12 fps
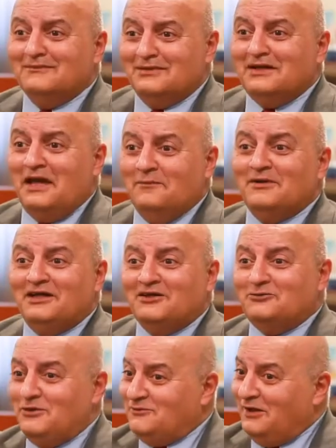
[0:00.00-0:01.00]
Yeah, because
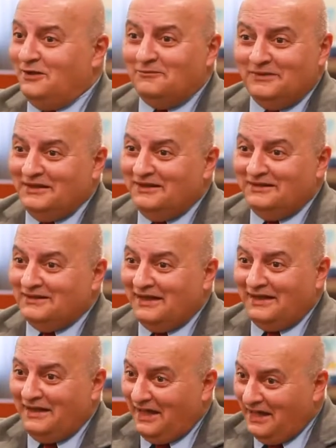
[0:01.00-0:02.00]
we've all been in
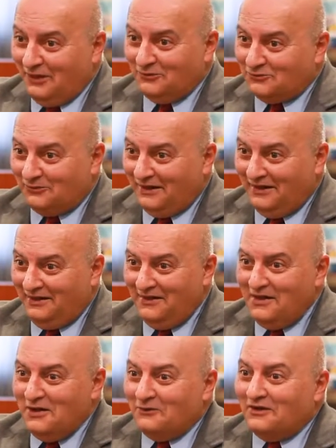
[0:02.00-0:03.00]
that house, right?
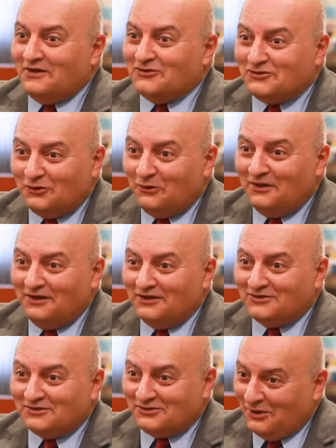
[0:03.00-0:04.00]
Where the snoring
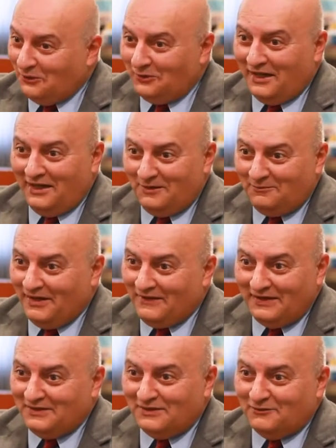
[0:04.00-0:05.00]
is so loud by
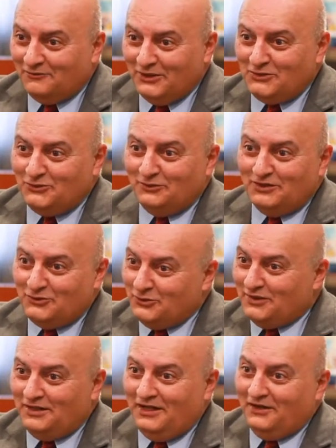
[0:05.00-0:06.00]
that individual that you
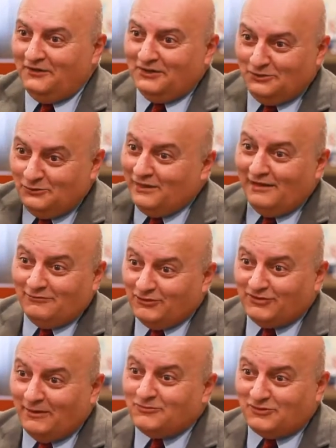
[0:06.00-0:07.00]
can hear it 2 levels
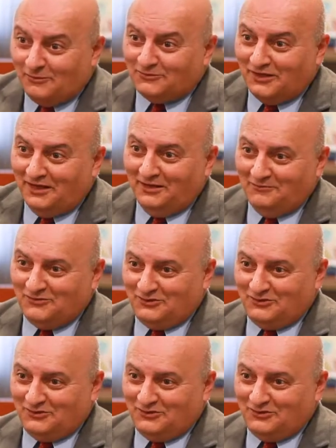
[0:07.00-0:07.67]
up sometimes.